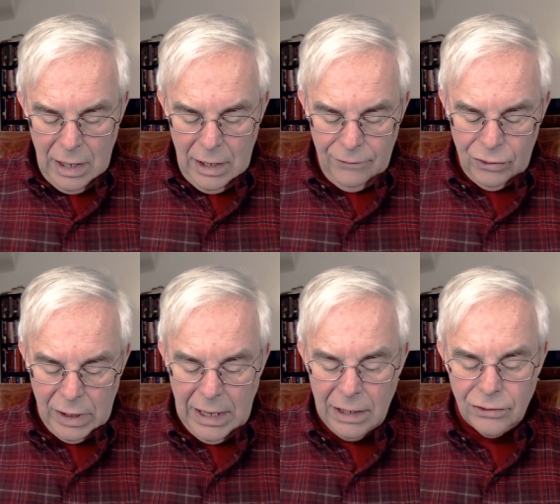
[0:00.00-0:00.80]
If you
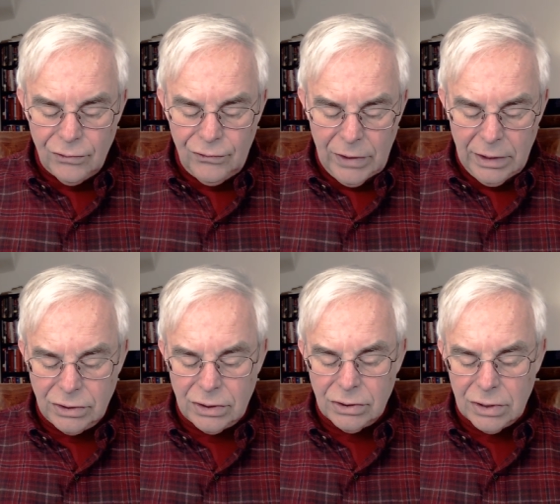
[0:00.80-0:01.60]
can't find
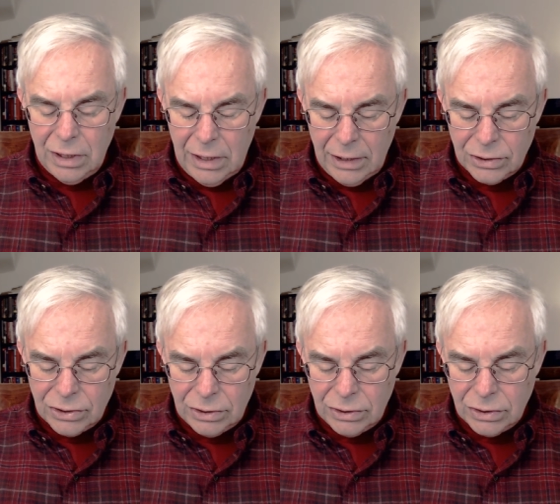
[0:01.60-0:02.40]
such
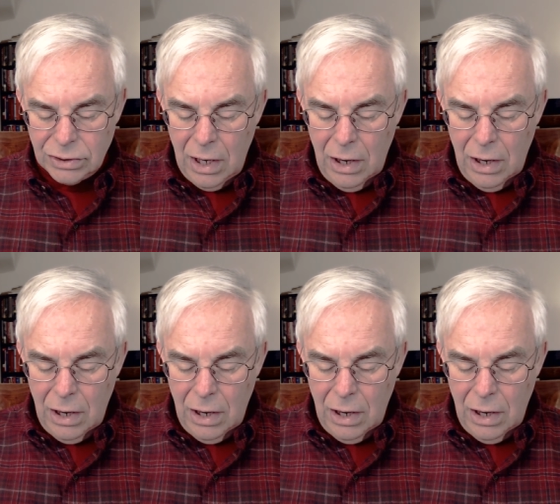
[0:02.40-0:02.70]
connections,